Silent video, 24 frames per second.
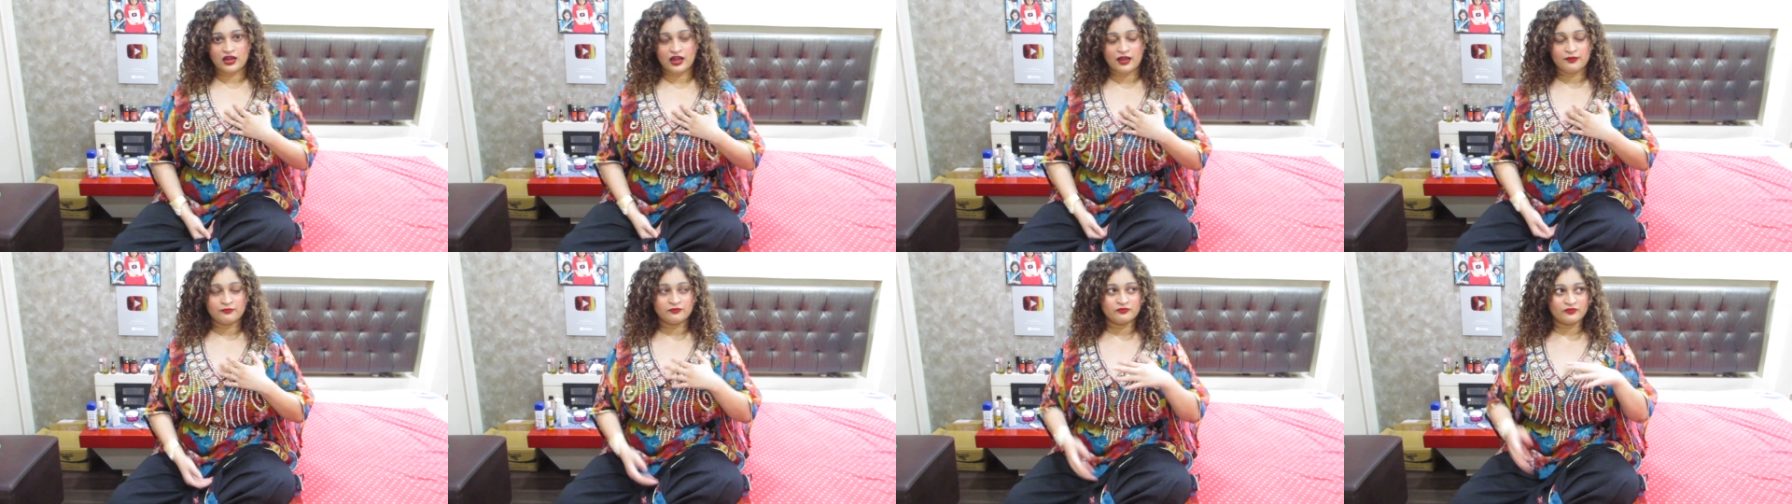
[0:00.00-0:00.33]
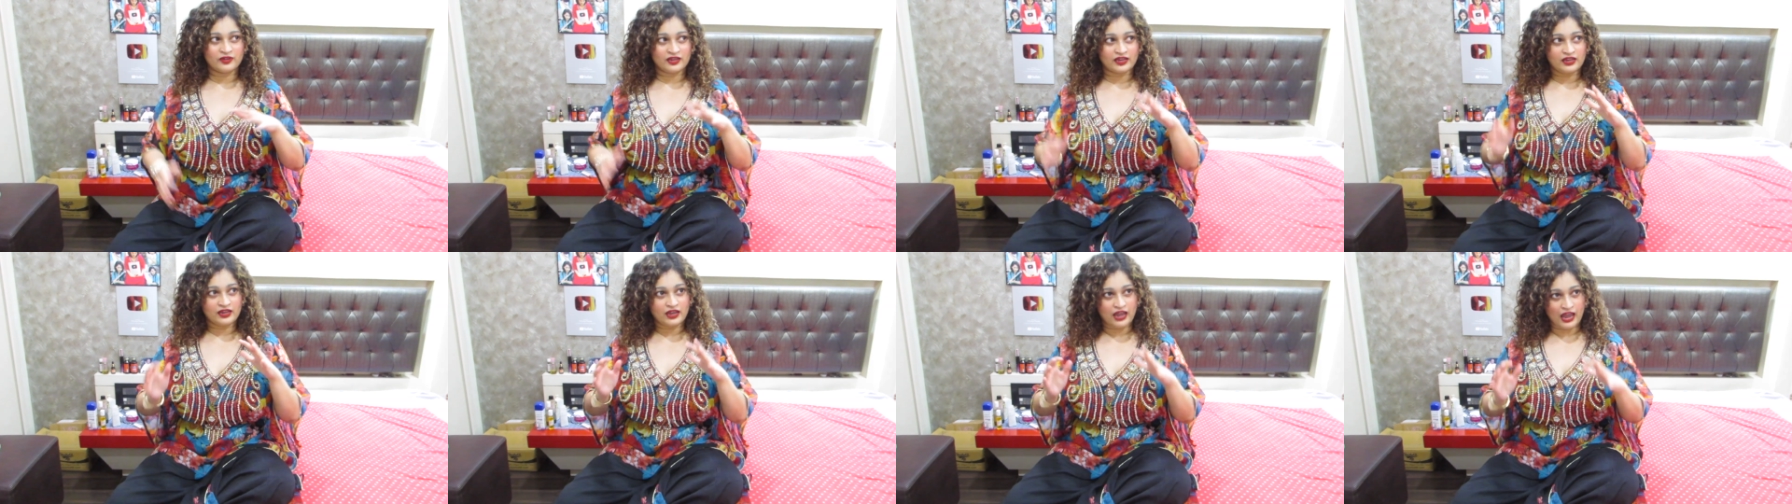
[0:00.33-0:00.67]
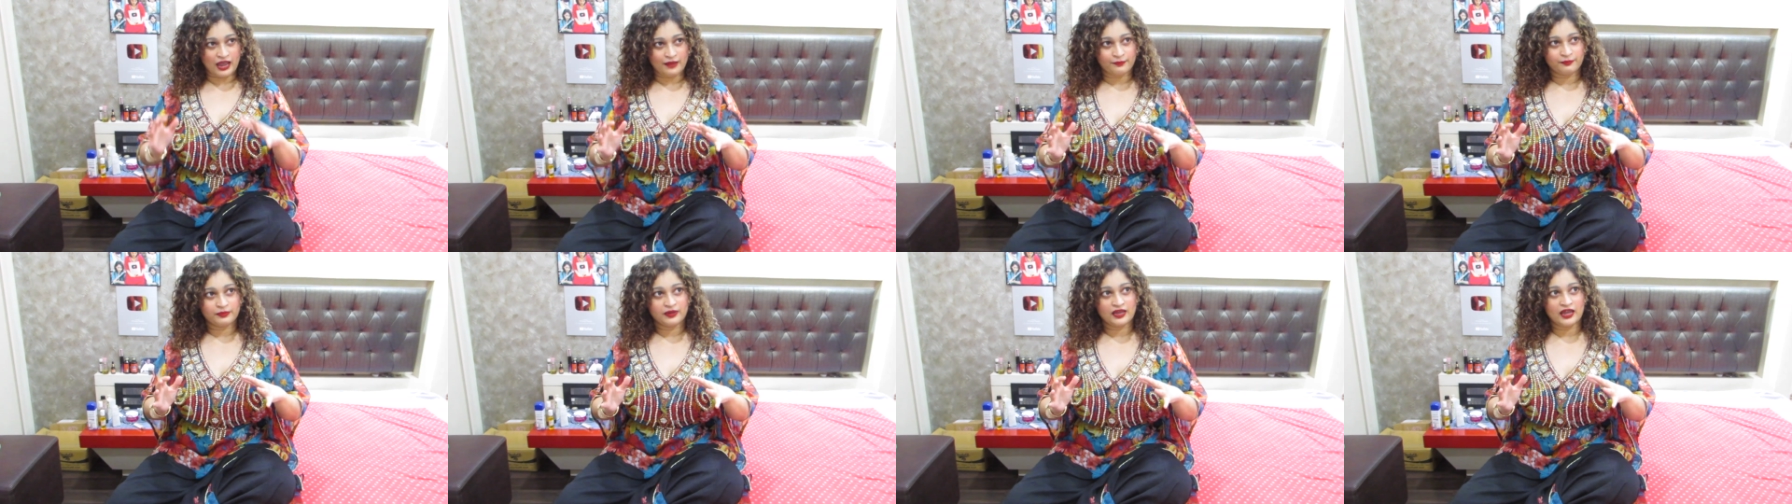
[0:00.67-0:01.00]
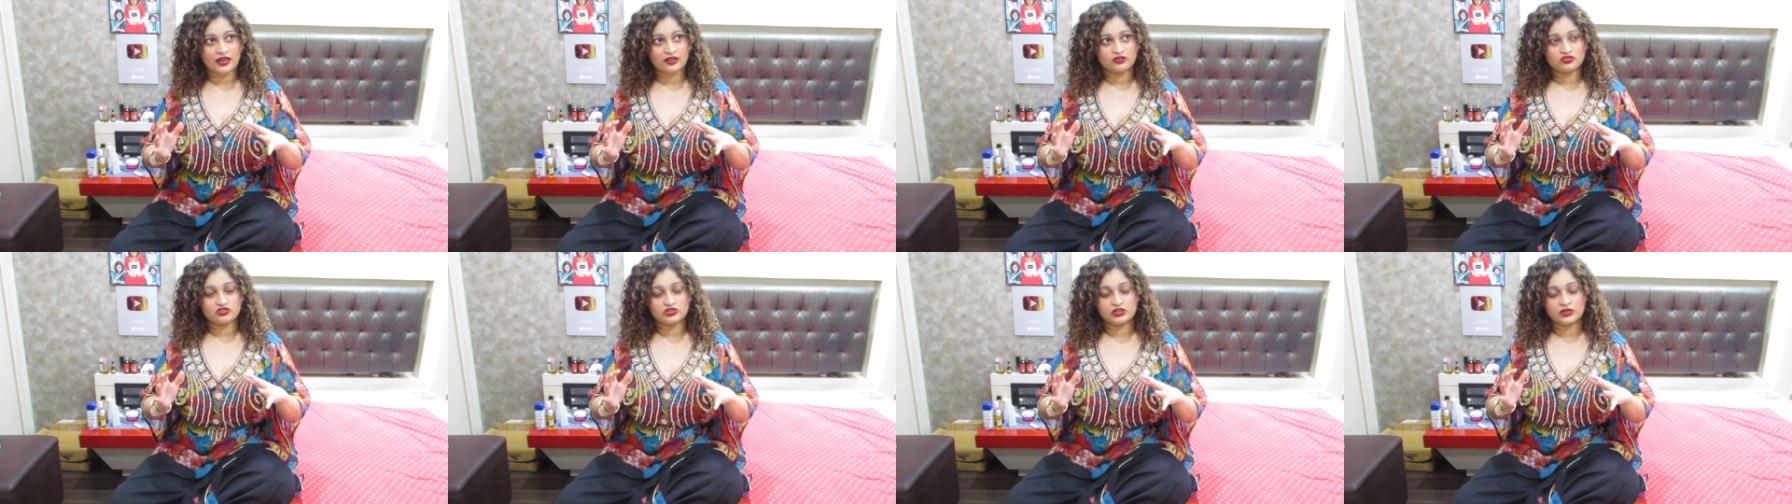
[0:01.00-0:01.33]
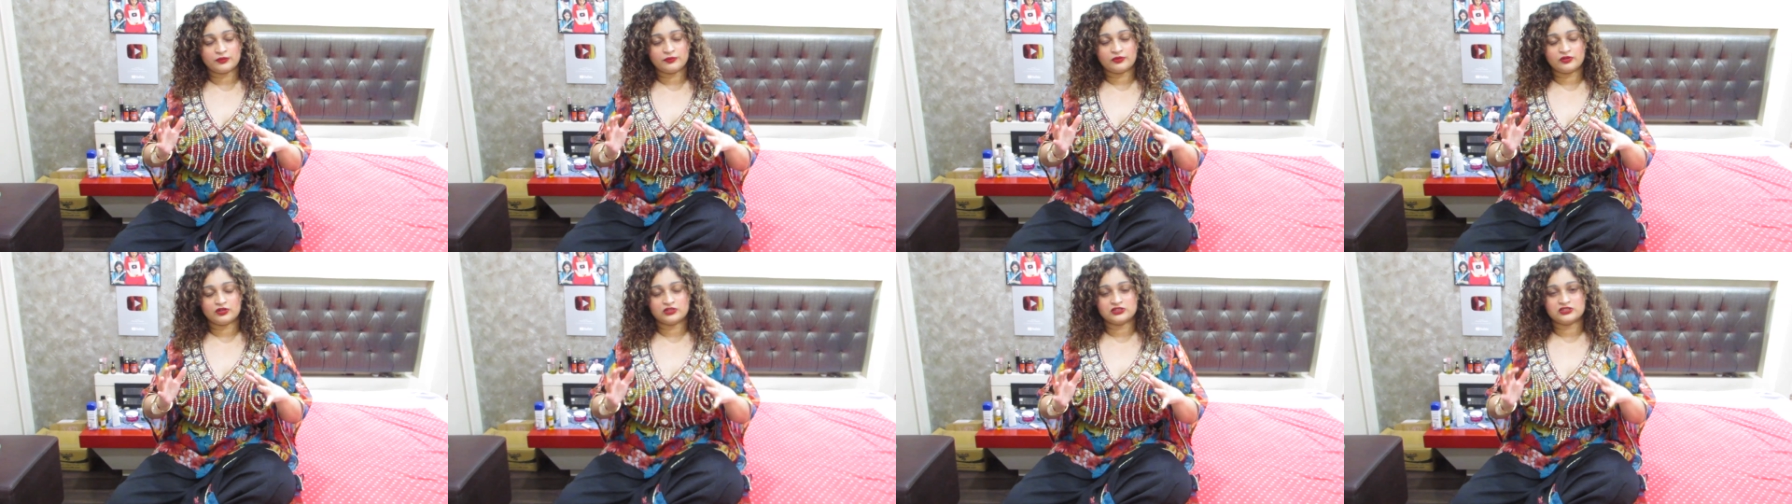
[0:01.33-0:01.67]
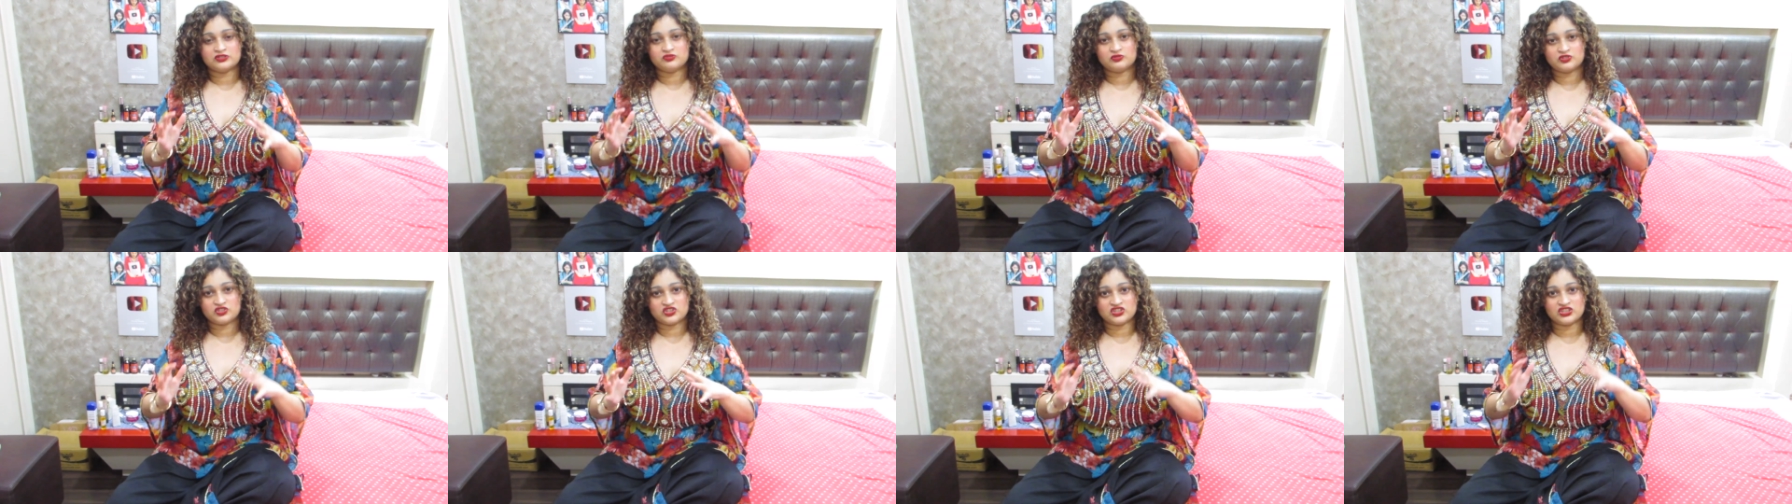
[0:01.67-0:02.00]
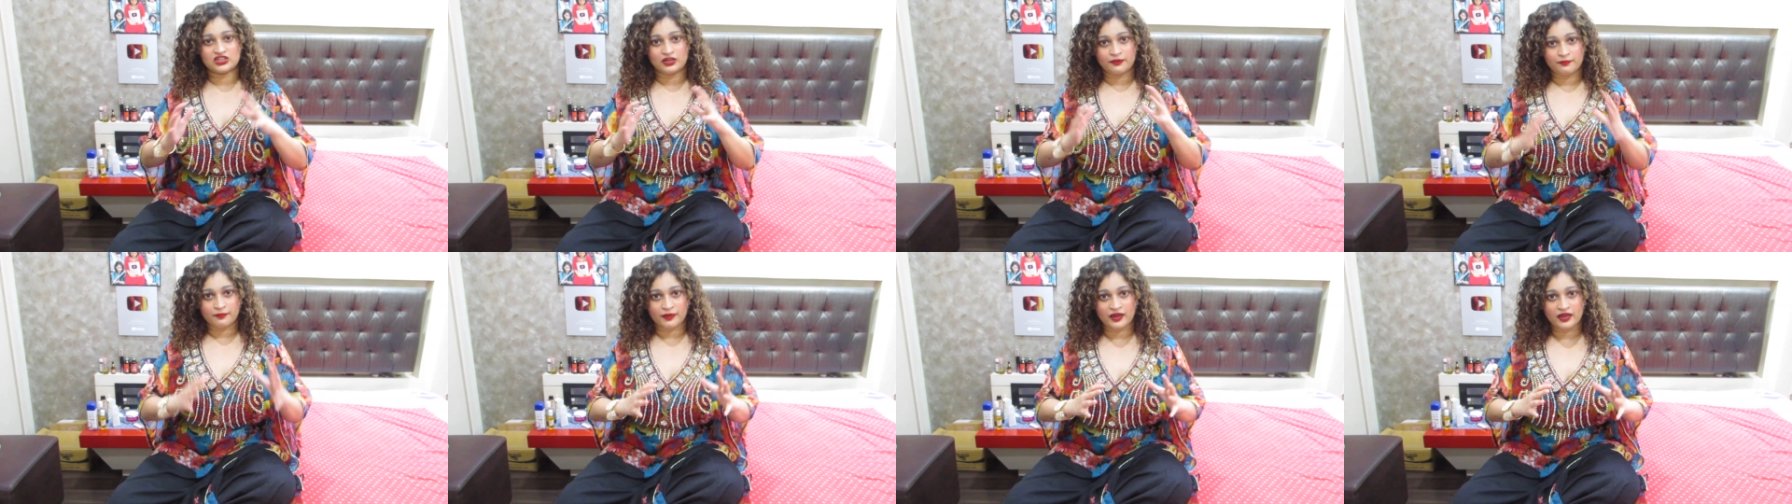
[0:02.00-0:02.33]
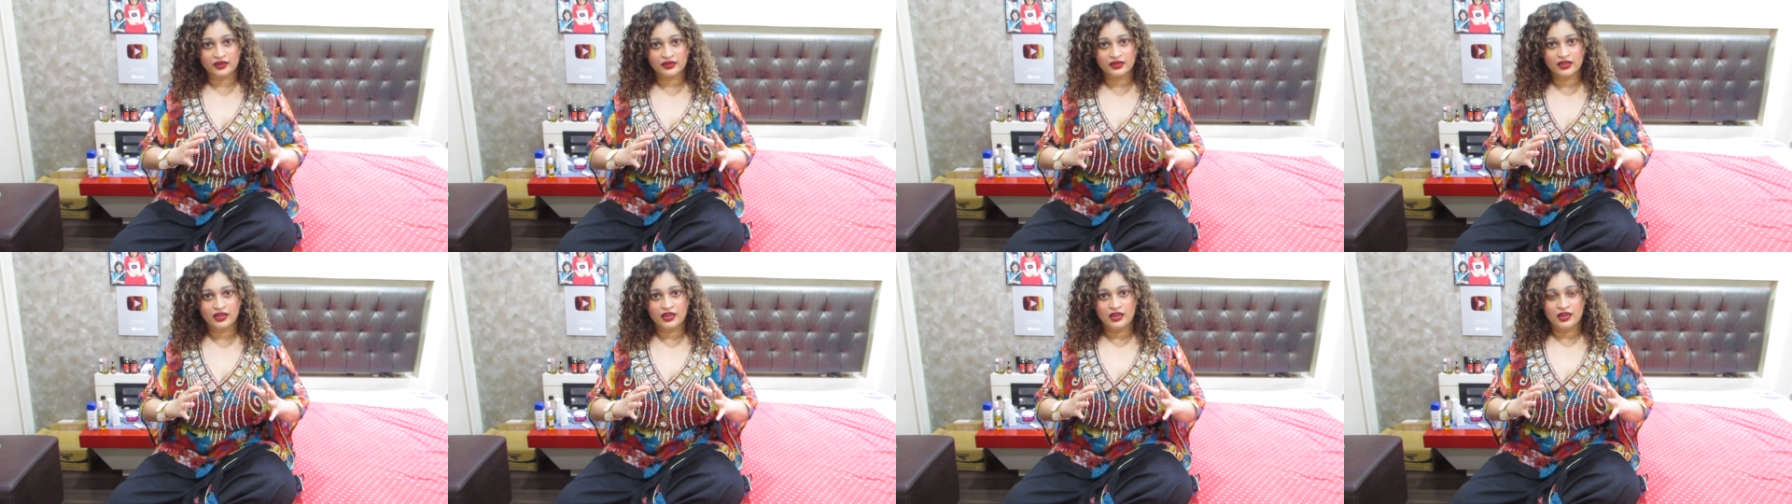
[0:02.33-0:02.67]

i'm very happy actually because it was japan